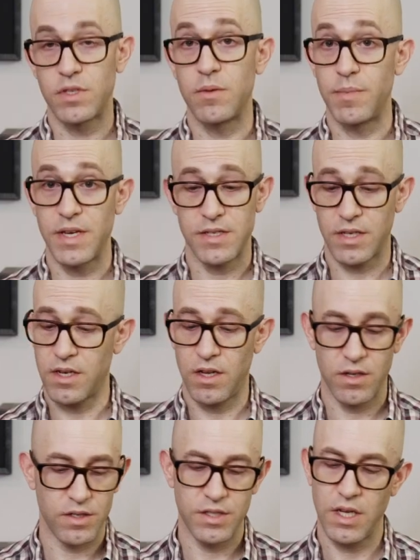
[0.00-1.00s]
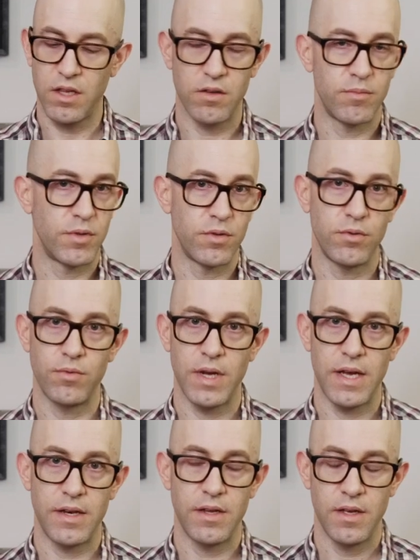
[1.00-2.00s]
of the basic colors, yellow, blue,
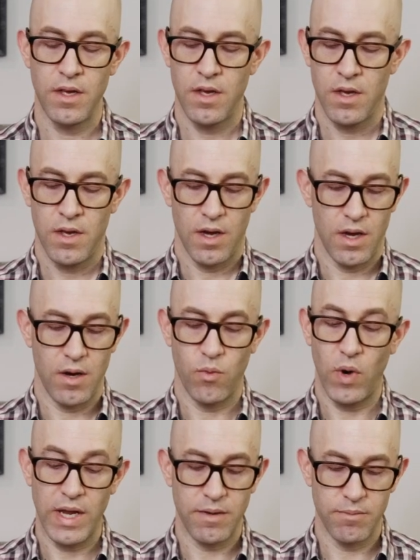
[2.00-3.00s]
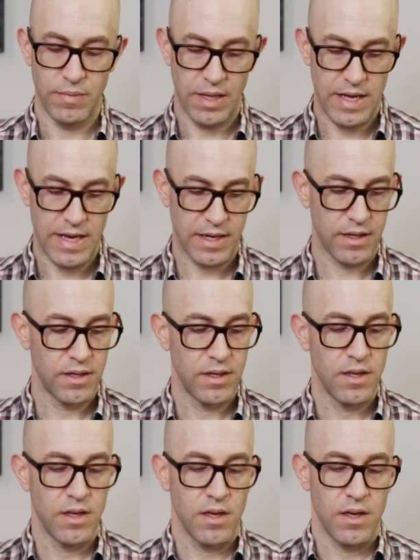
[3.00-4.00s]
red, white, and black.
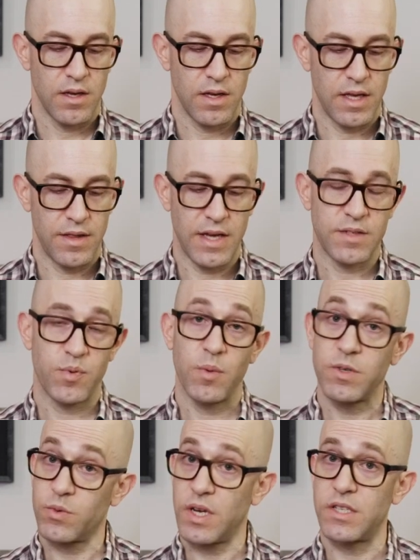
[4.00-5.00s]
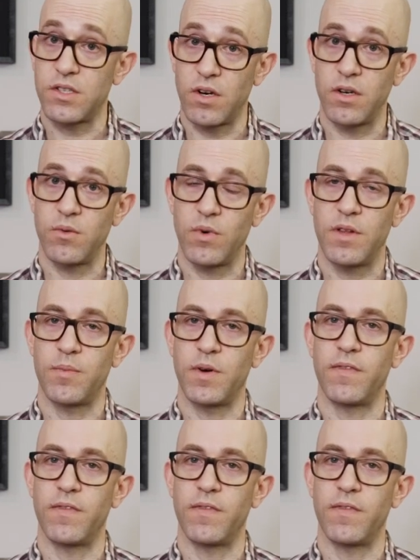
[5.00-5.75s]
And that's pretty much what I started with, but